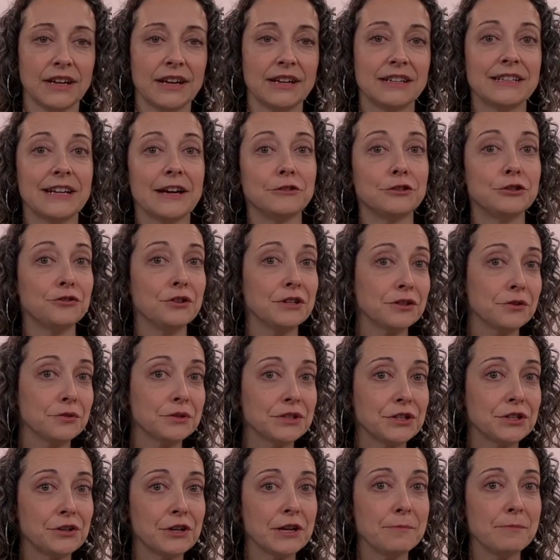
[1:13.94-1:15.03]
Now, during
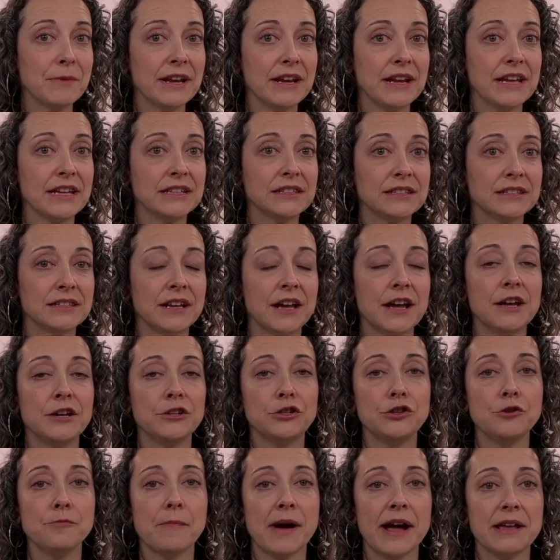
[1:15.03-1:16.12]
those 30 minutes,
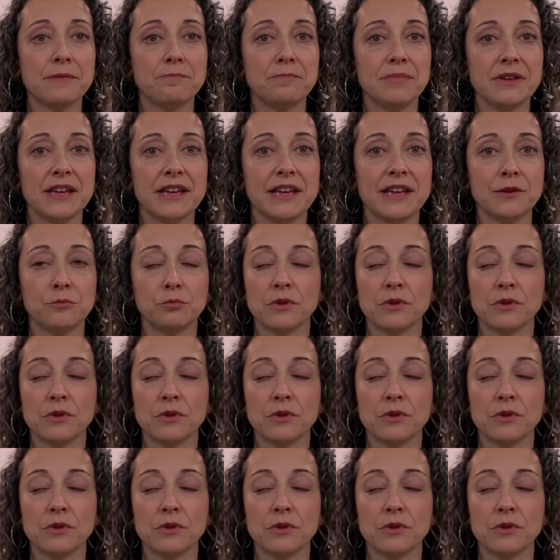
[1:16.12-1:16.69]
you might be